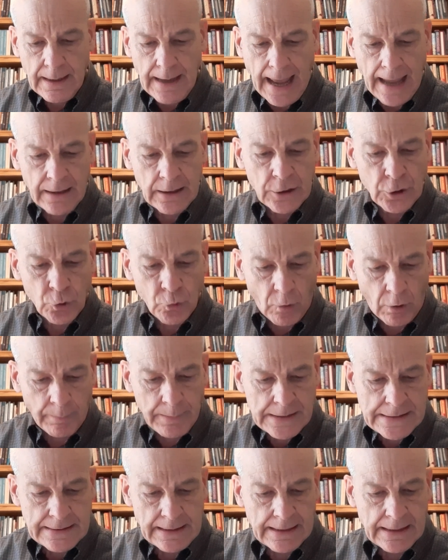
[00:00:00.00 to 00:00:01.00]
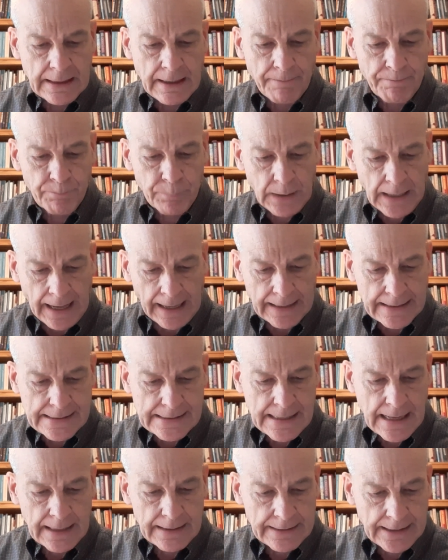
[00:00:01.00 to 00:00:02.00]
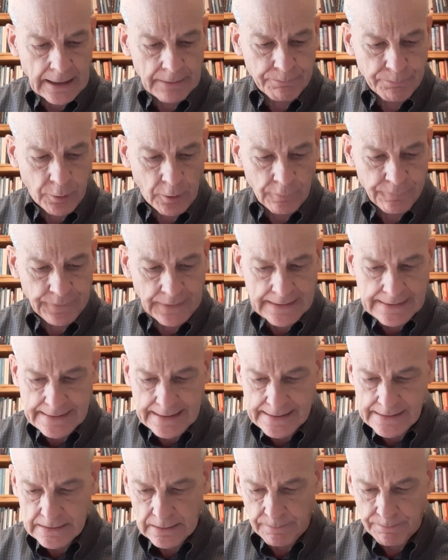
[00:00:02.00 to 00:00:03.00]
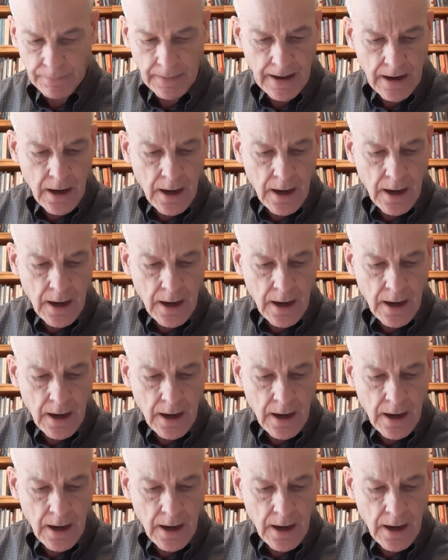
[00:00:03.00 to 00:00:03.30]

an enormously complex yet perfect system.